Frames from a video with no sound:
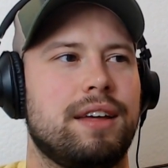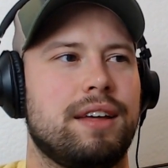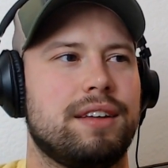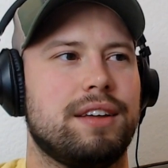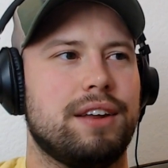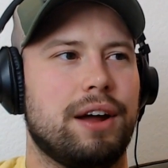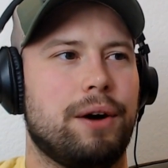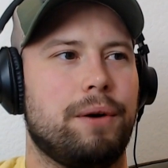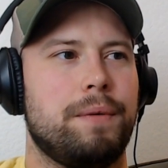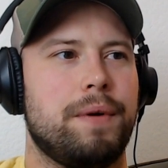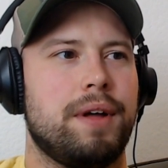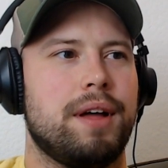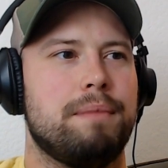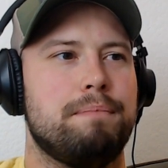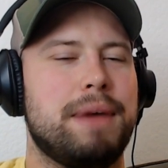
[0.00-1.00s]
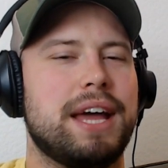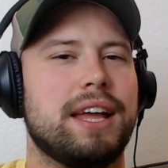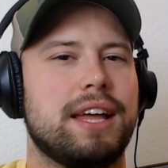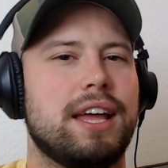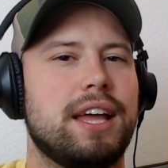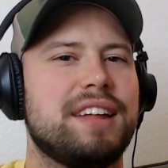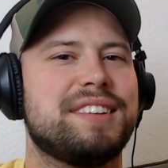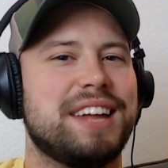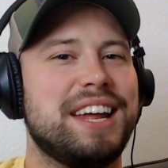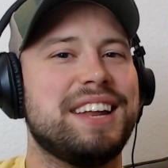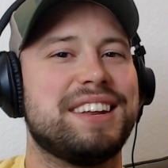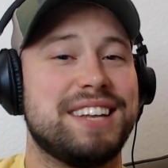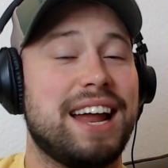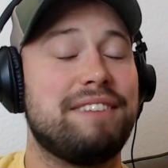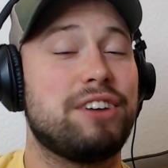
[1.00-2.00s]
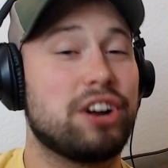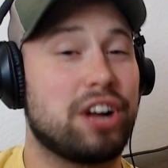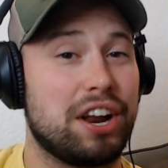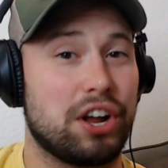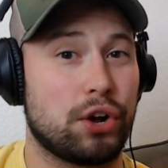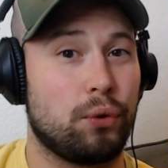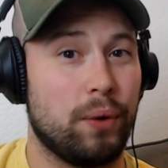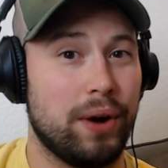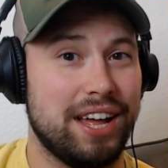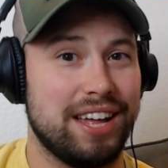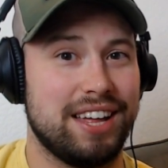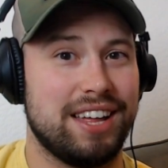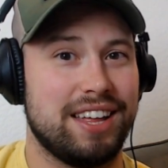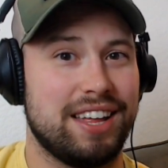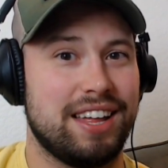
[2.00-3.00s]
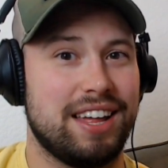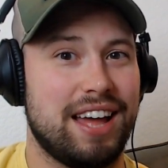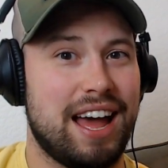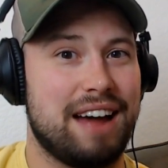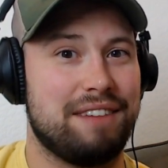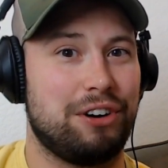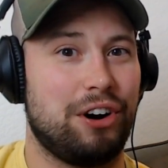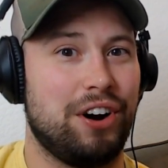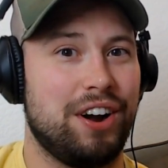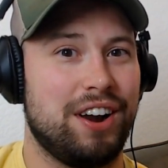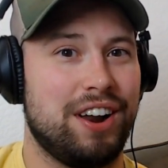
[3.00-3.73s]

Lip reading: you know, he's never gonna quit, ever.